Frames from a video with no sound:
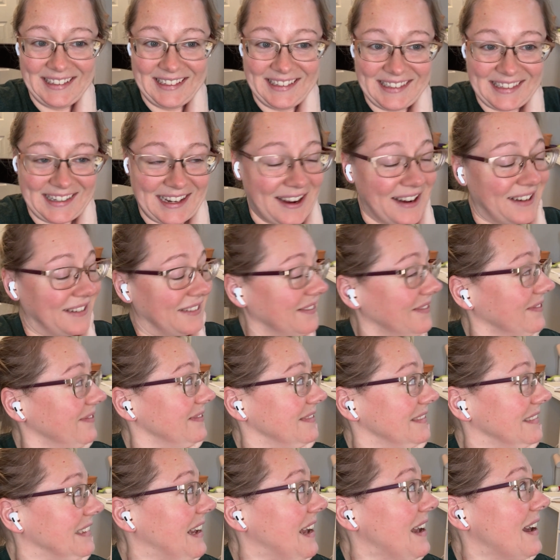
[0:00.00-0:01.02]
so
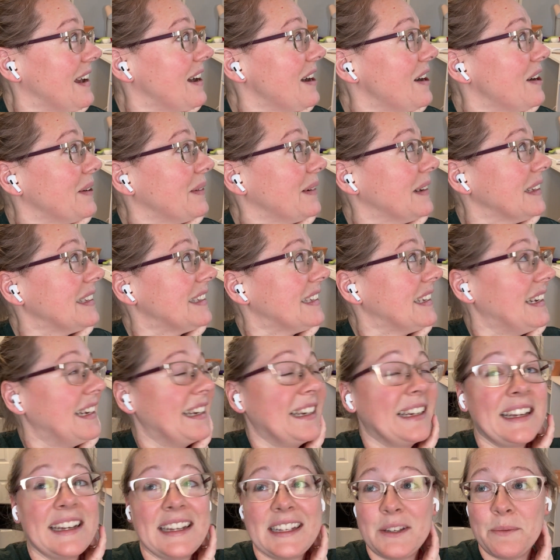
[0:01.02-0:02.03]
we'll
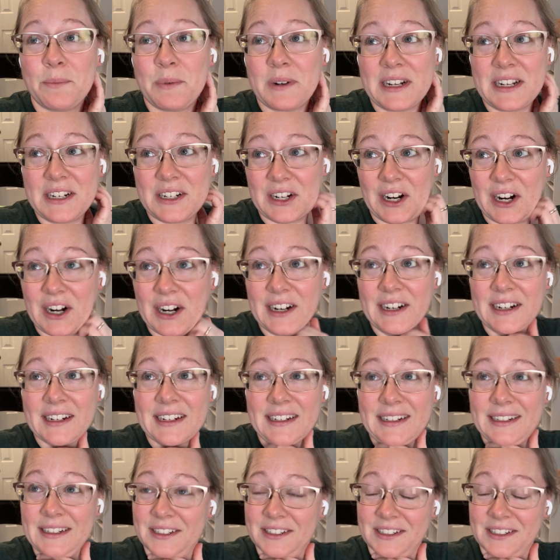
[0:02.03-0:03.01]
see. It's pretty dark and